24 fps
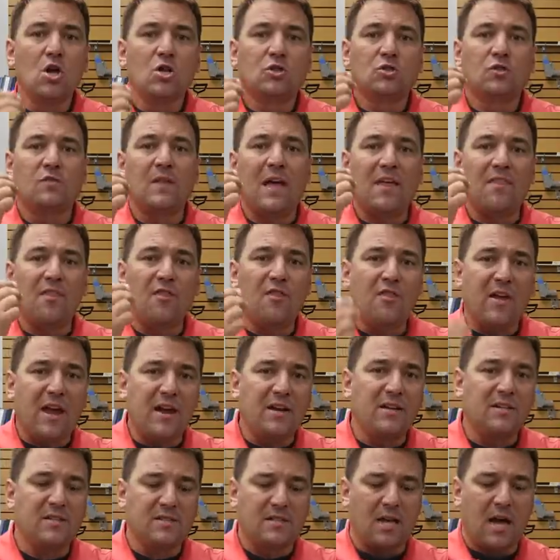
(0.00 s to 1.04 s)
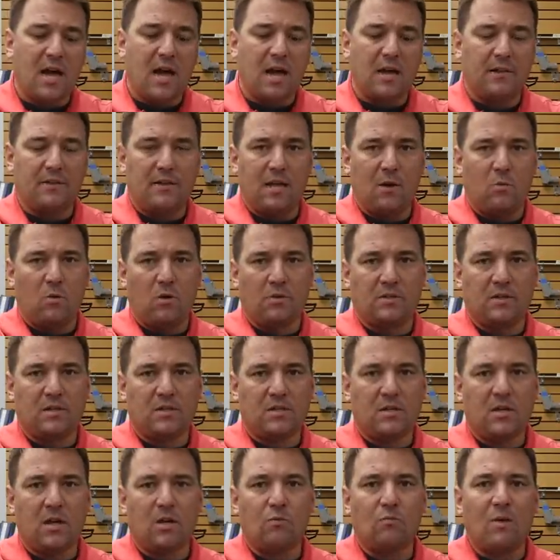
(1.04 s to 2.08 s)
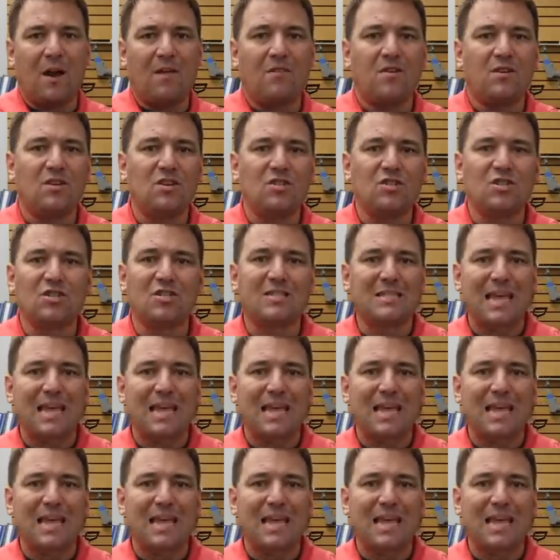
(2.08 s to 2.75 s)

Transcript: so that they decide they want this gun rather than just